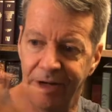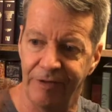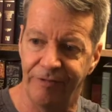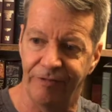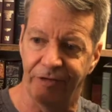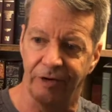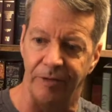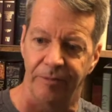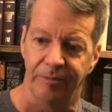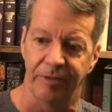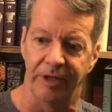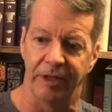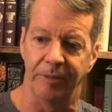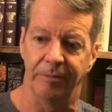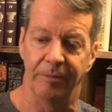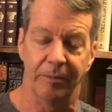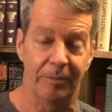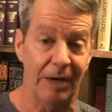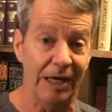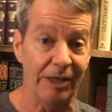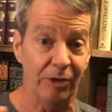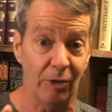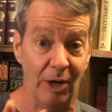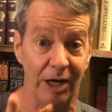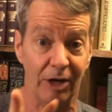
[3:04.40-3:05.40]
from them.
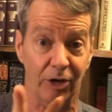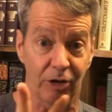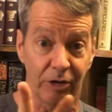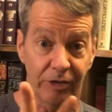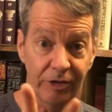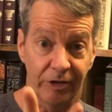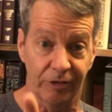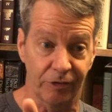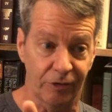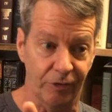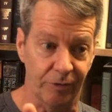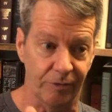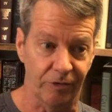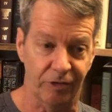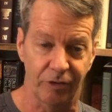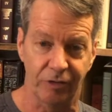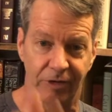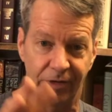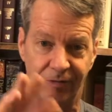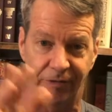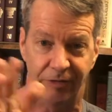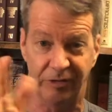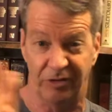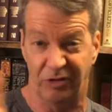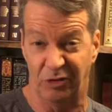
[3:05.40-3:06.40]
By the way, I heard this from two
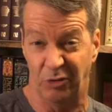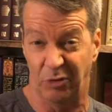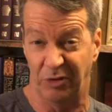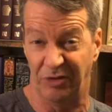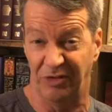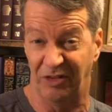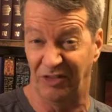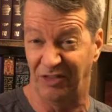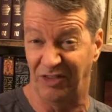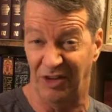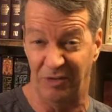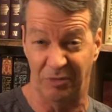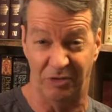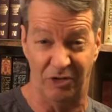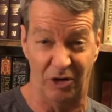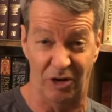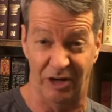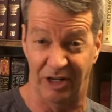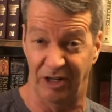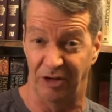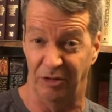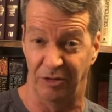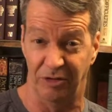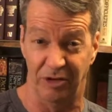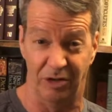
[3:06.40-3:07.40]
different sources. I'm sorry I
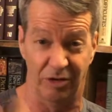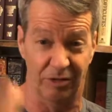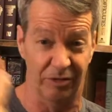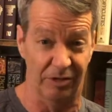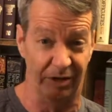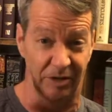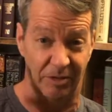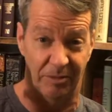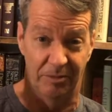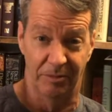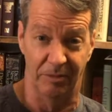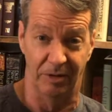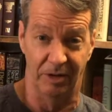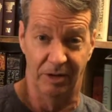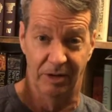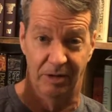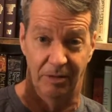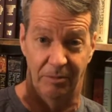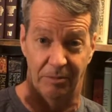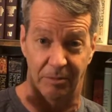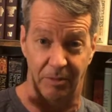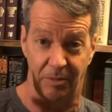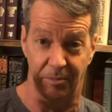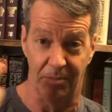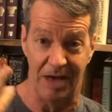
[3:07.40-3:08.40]
don't know them.
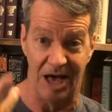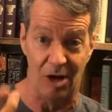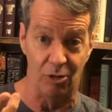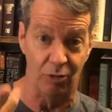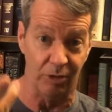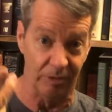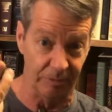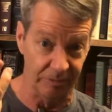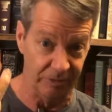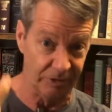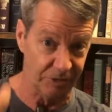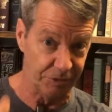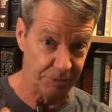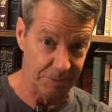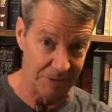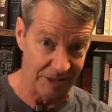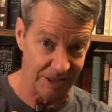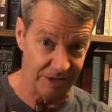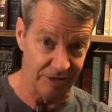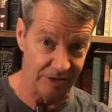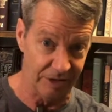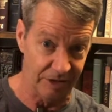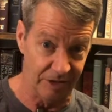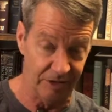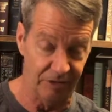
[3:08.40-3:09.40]
Um, Malcolm
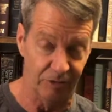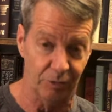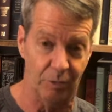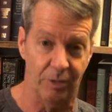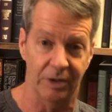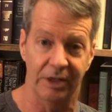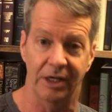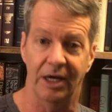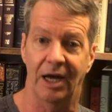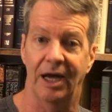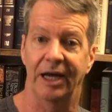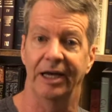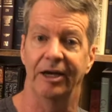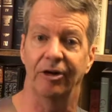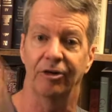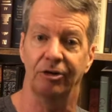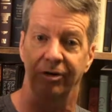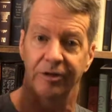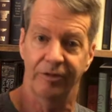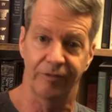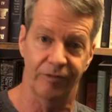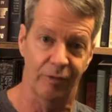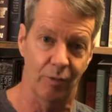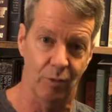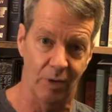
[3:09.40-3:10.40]
Smith is one guy I heard
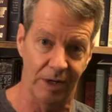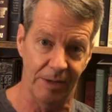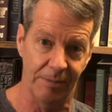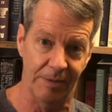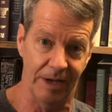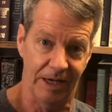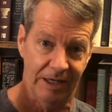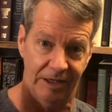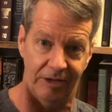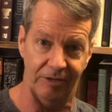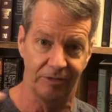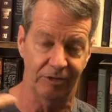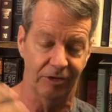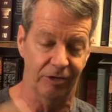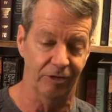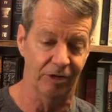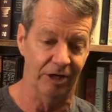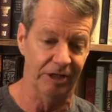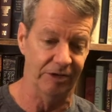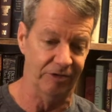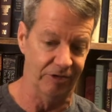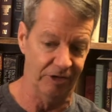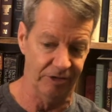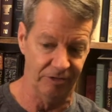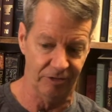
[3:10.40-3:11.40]
it from way back. He was a
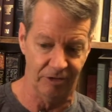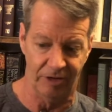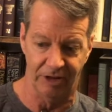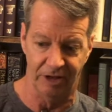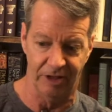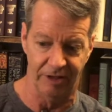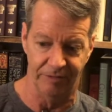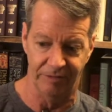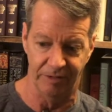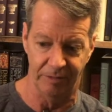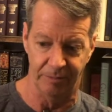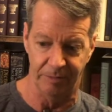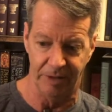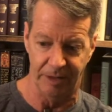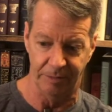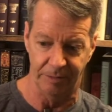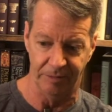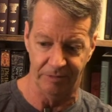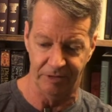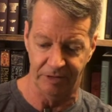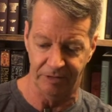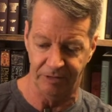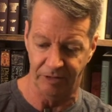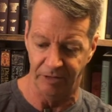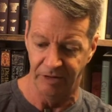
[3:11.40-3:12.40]
great teacher. I love him, Bible
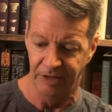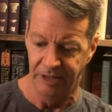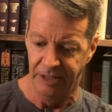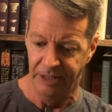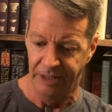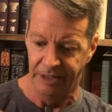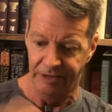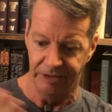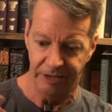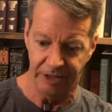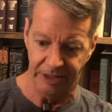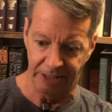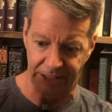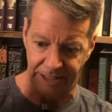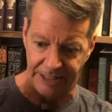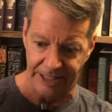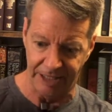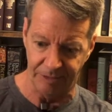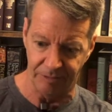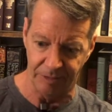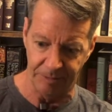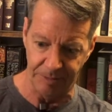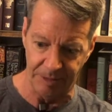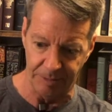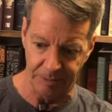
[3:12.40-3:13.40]
teacher. Then I
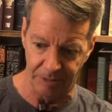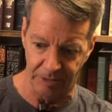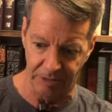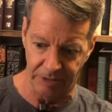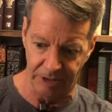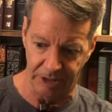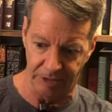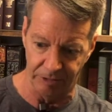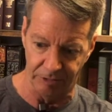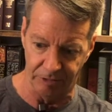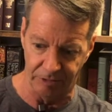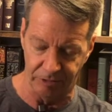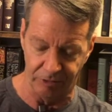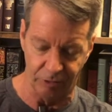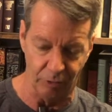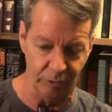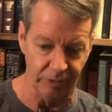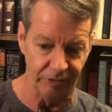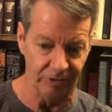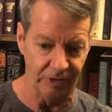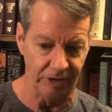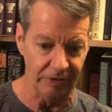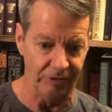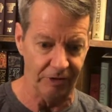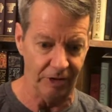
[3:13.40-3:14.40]
can't remember another
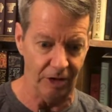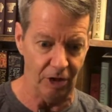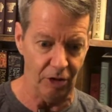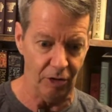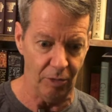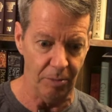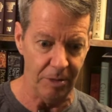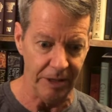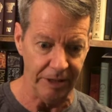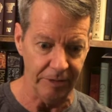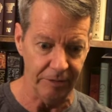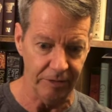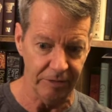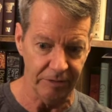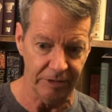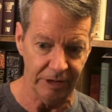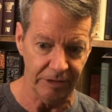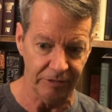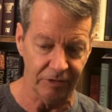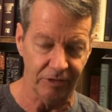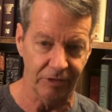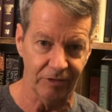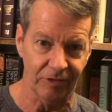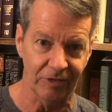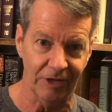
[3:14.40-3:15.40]
source. I said, oh my,
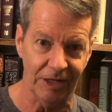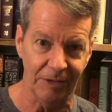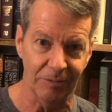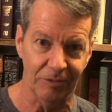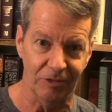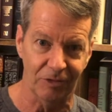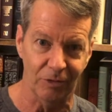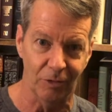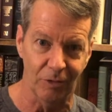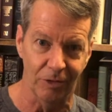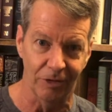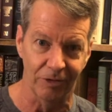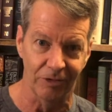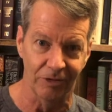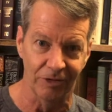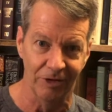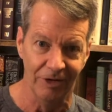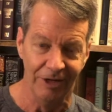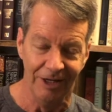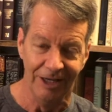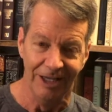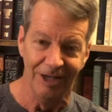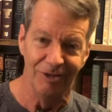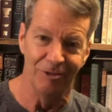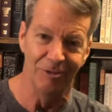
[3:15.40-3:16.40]
that's the same source.
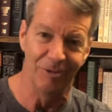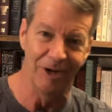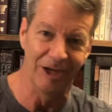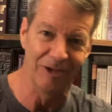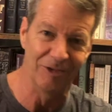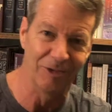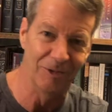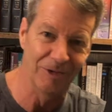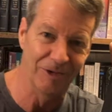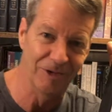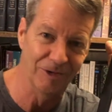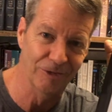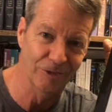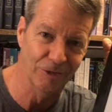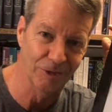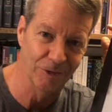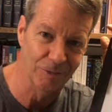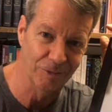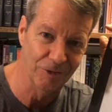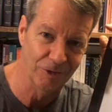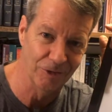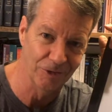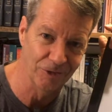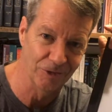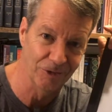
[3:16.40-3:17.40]
It reminds me of the
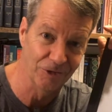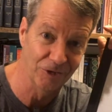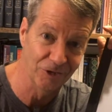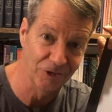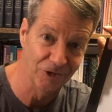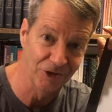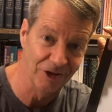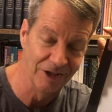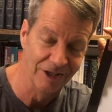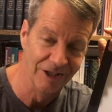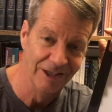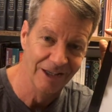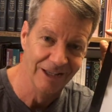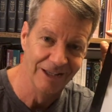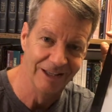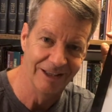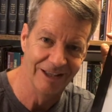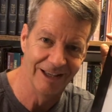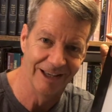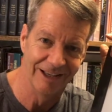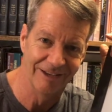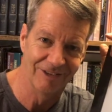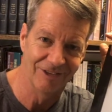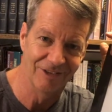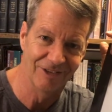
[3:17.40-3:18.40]
scriptures
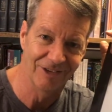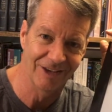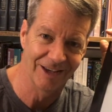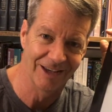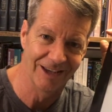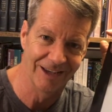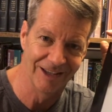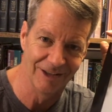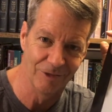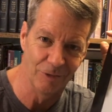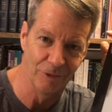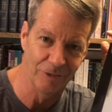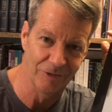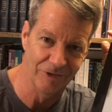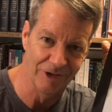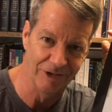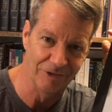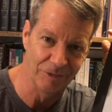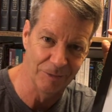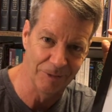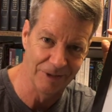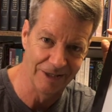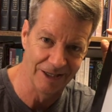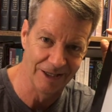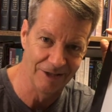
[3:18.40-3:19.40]
that say in the Old
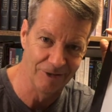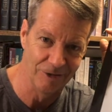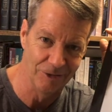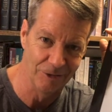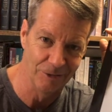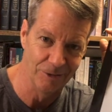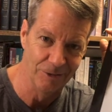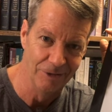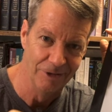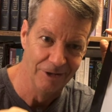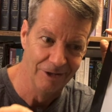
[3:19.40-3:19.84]
Testament and New.